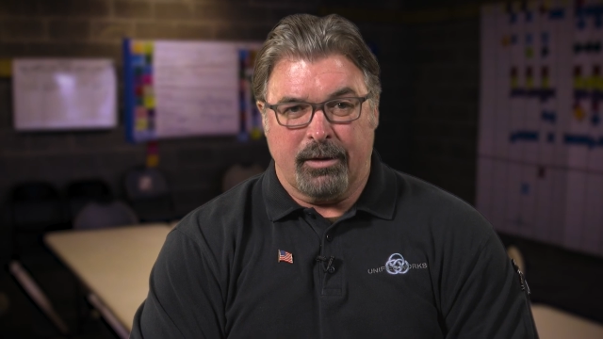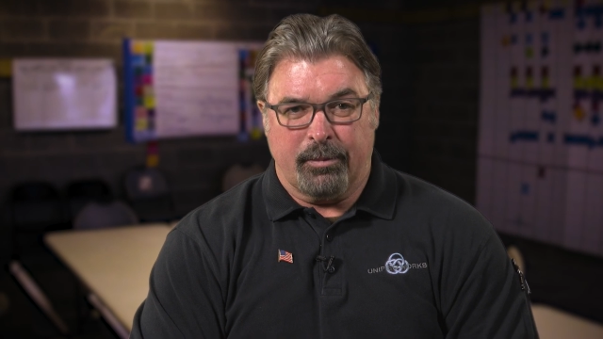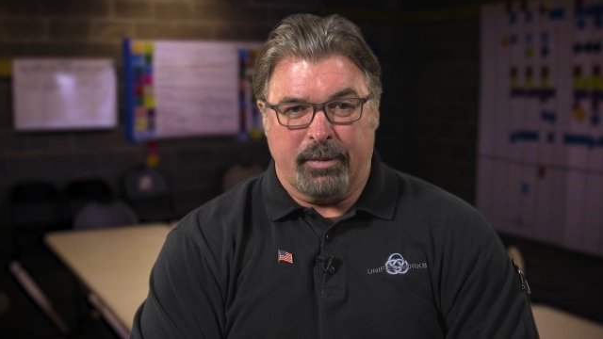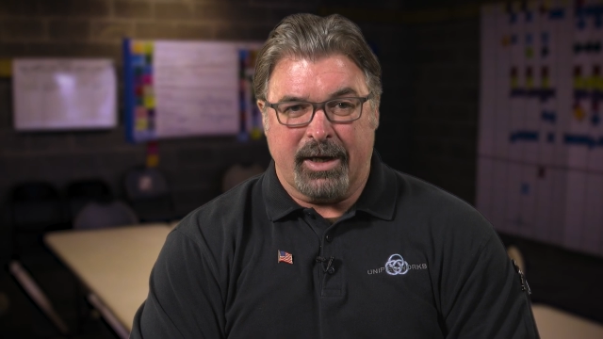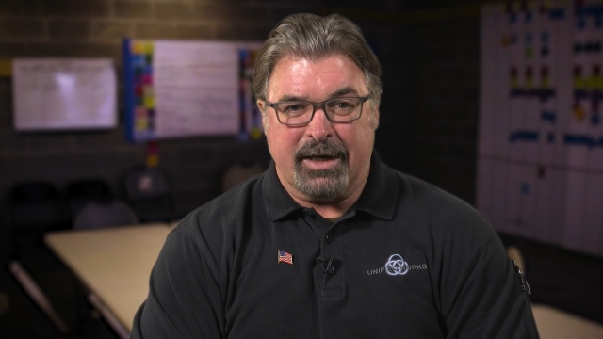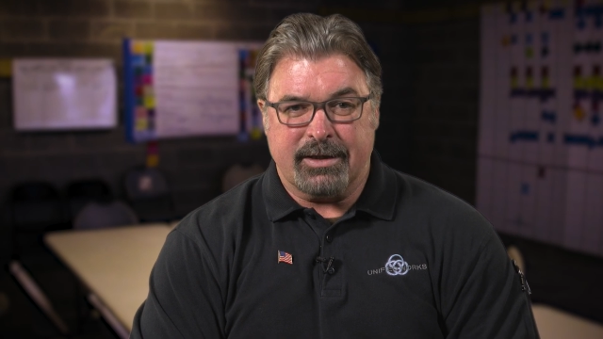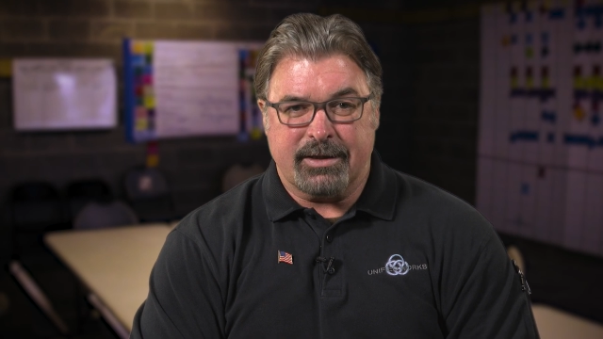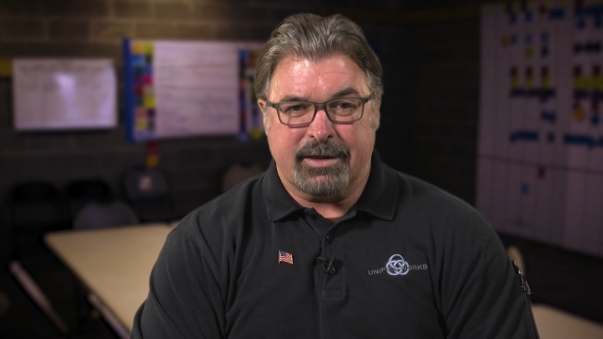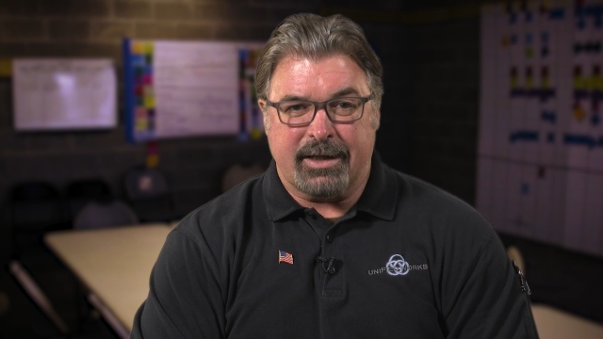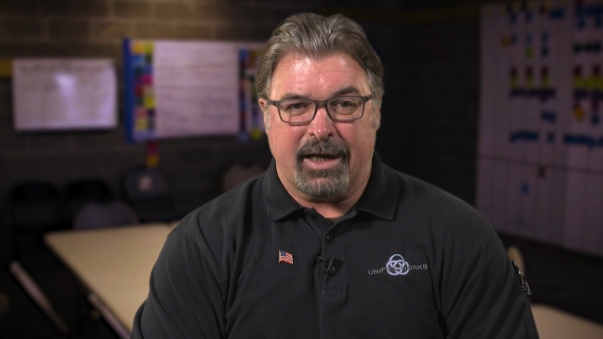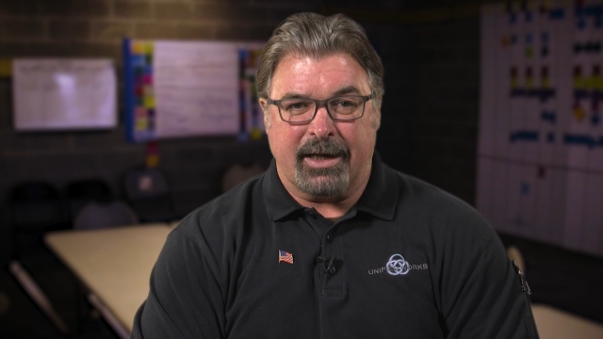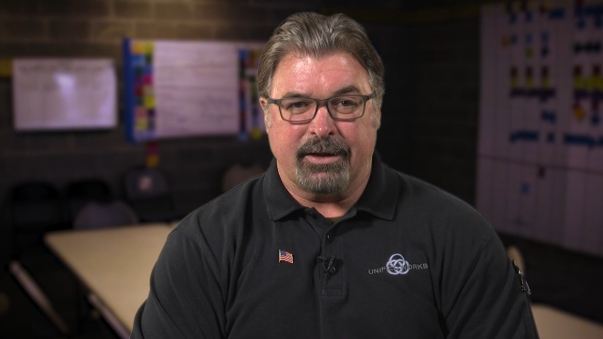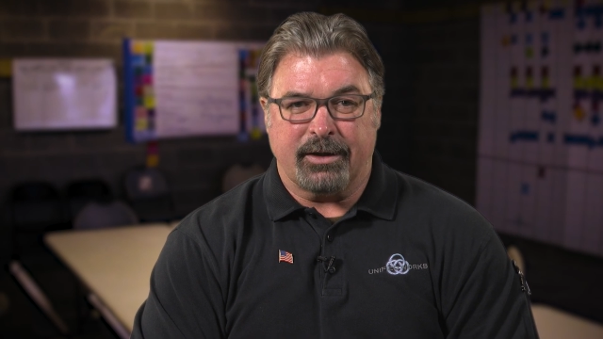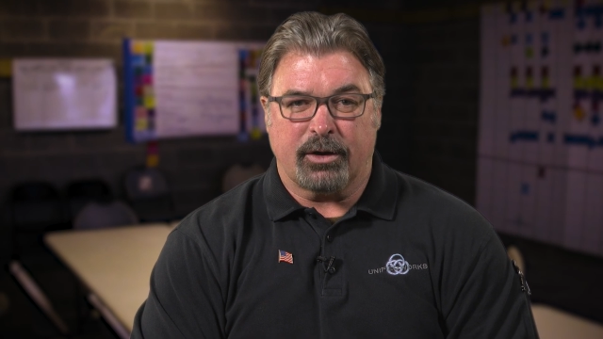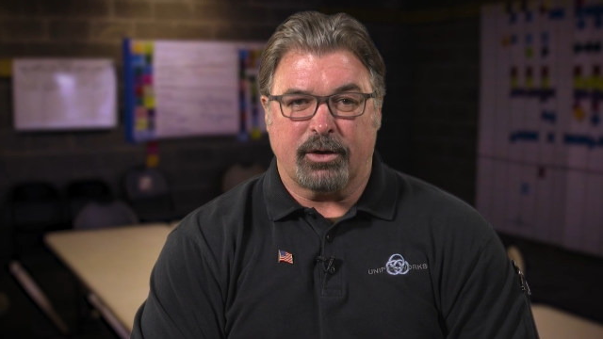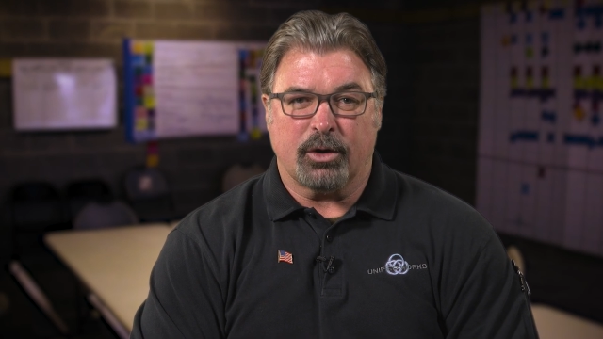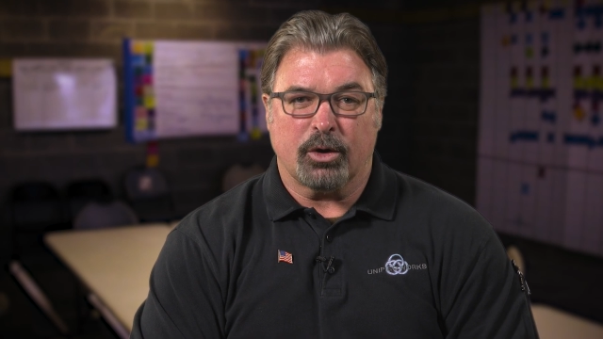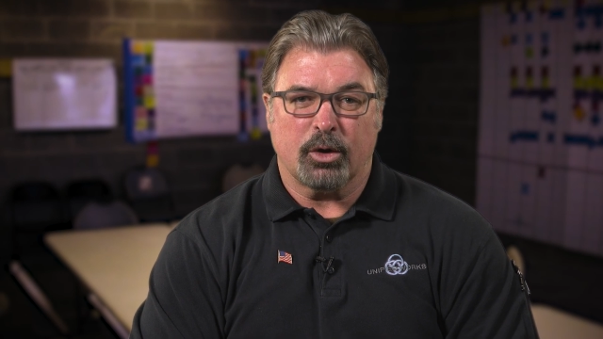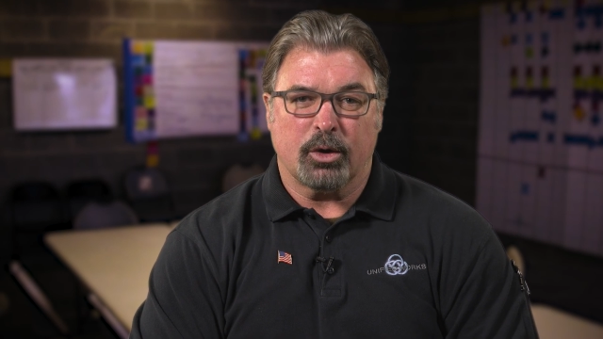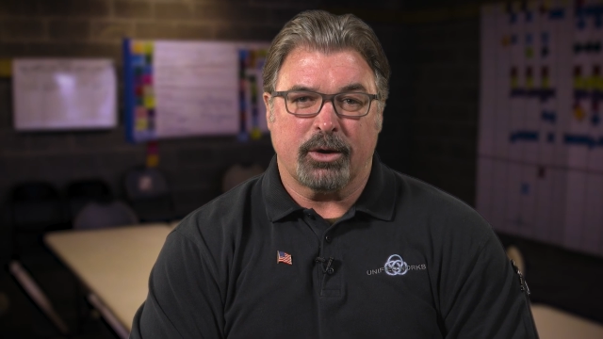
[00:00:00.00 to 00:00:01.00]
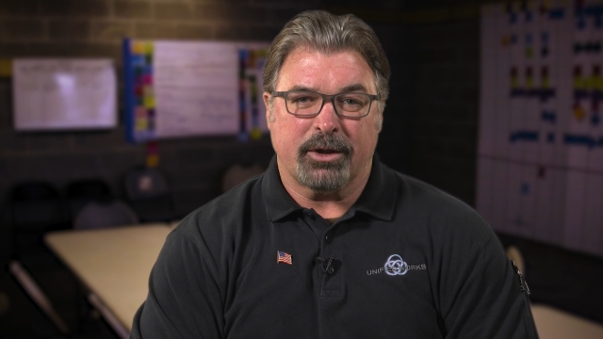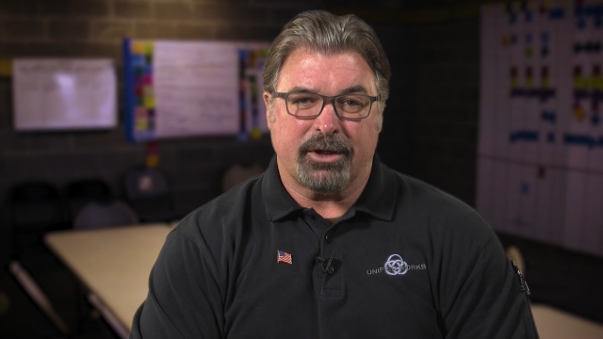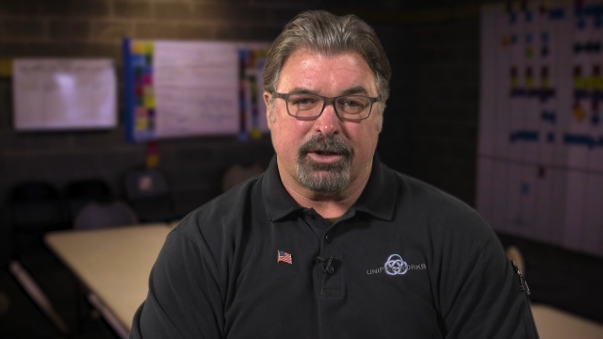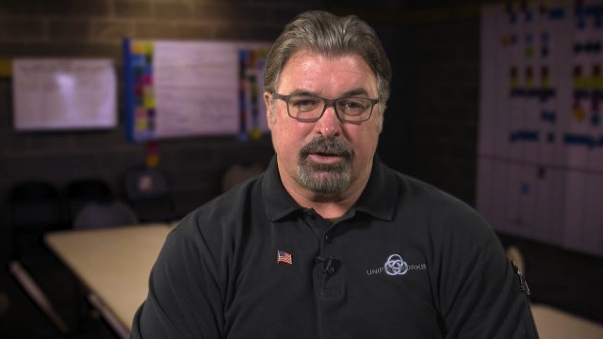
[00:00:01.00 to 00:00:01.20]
based on the current